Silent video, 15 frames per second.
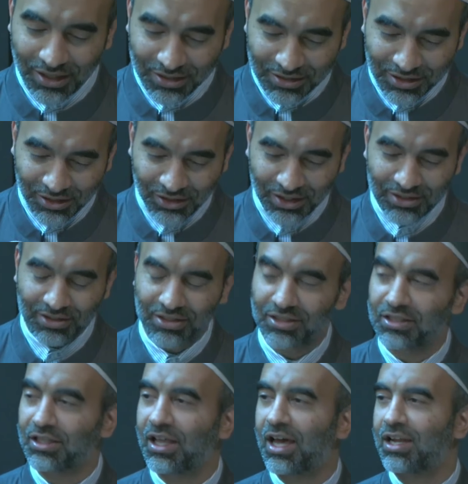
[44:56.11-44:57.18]
until it's the
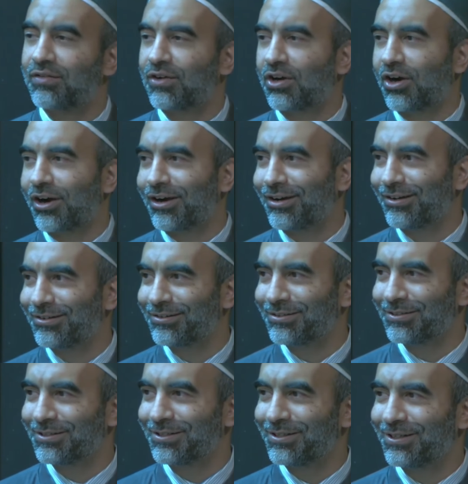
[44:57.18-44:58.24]
delight of our heart.
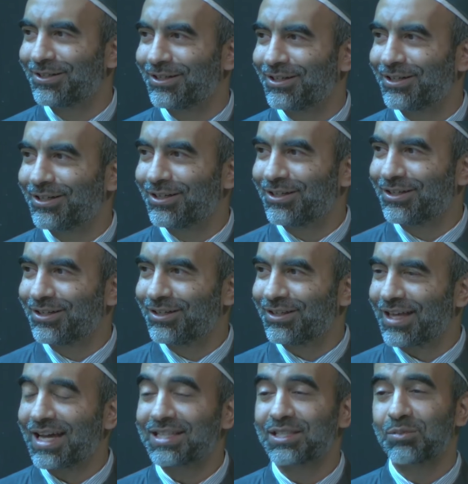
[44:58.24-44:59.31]

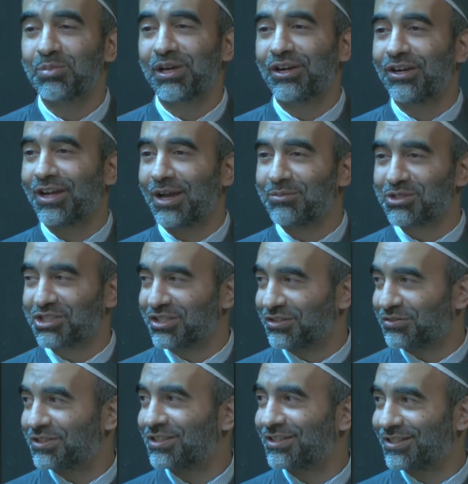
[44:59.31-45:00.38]
That's a paradigm
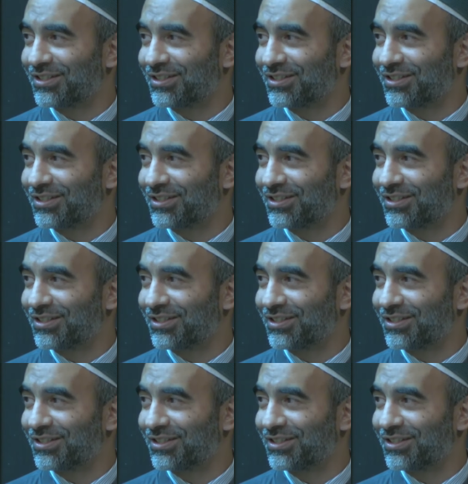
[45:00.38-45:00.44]
shift.